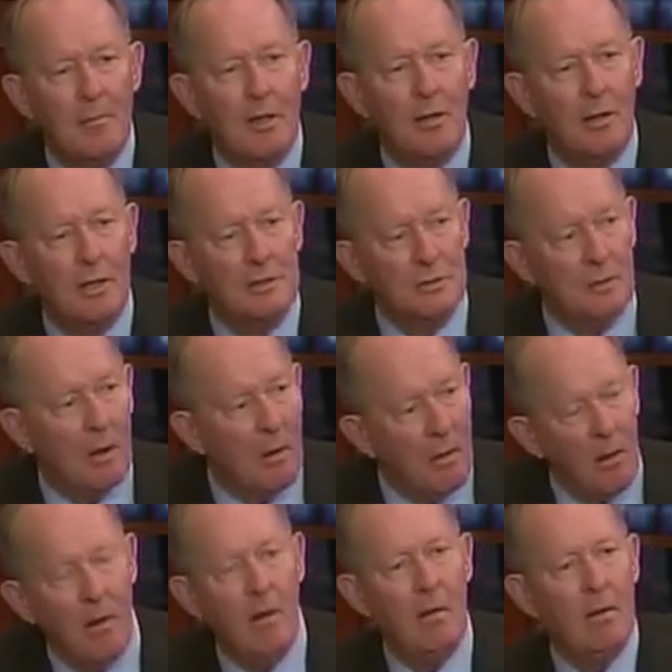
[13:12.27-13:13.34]
because
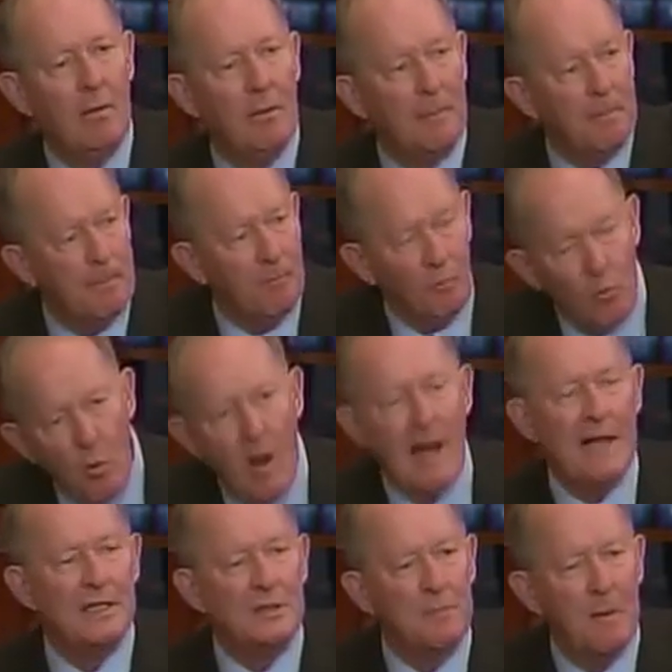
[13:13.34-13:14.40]
all the
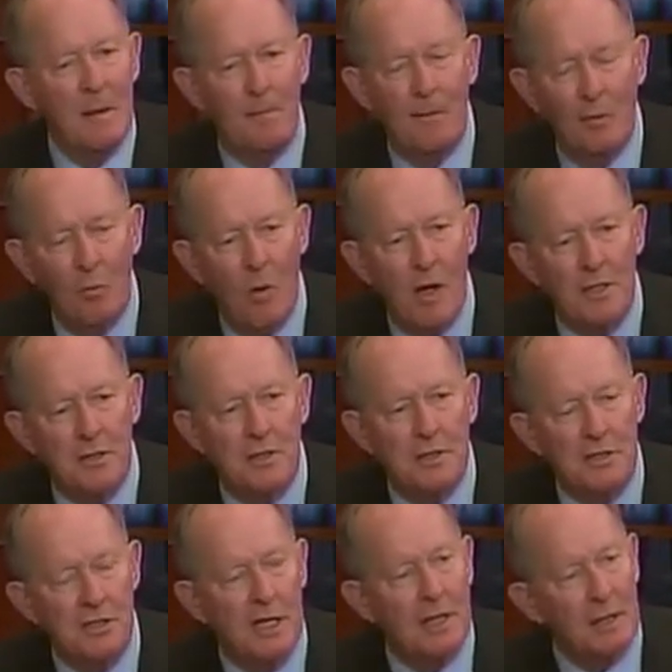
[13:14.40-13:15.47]
wise people in Washington
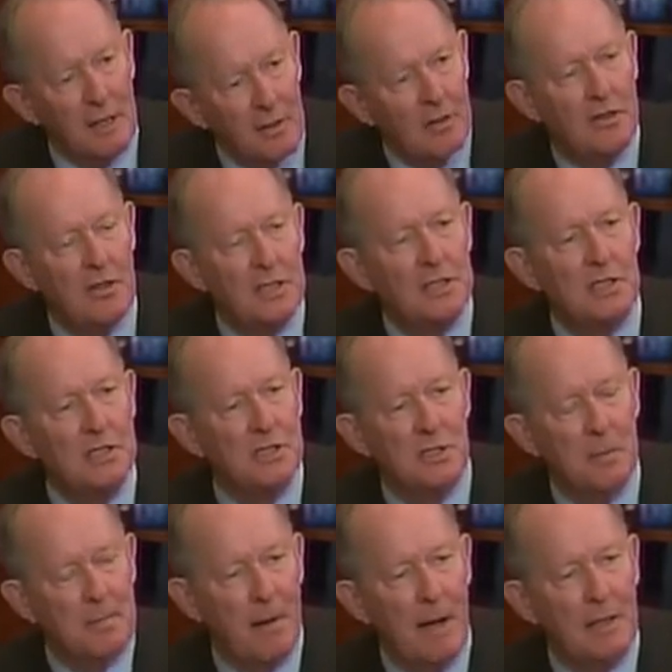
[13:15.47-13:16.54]
said, this is
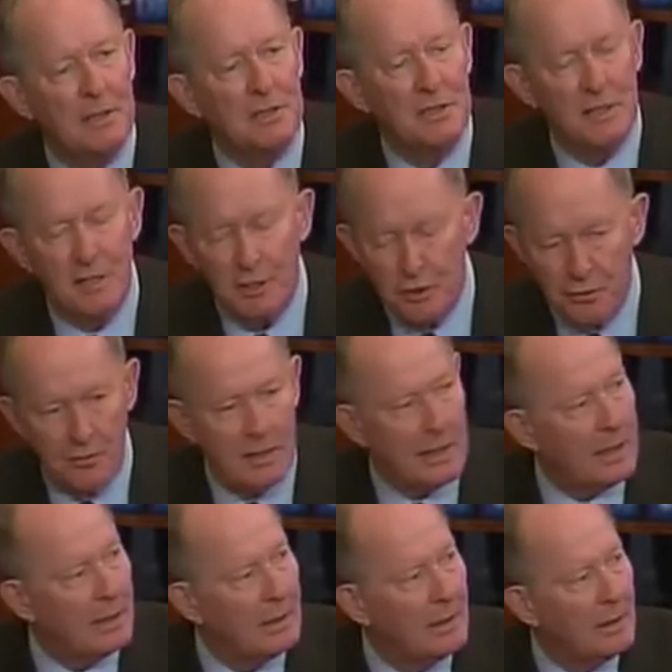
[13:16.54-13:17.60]
the policy that you
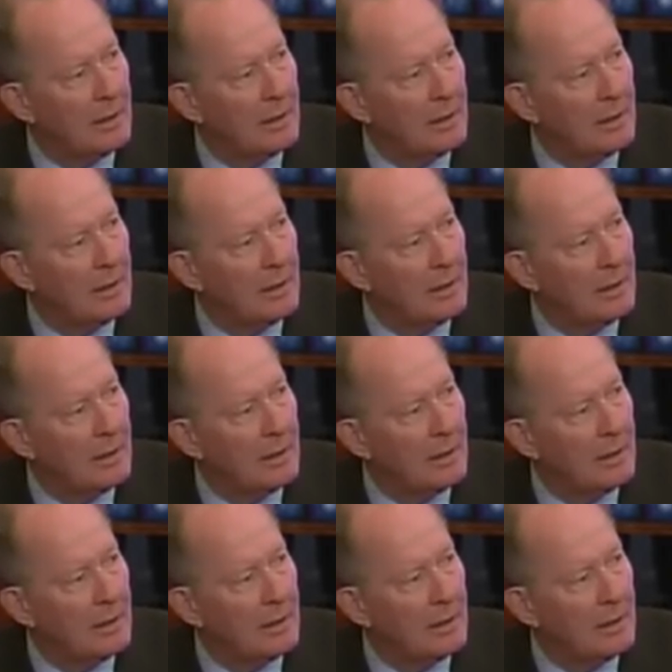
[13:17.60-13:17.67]
need.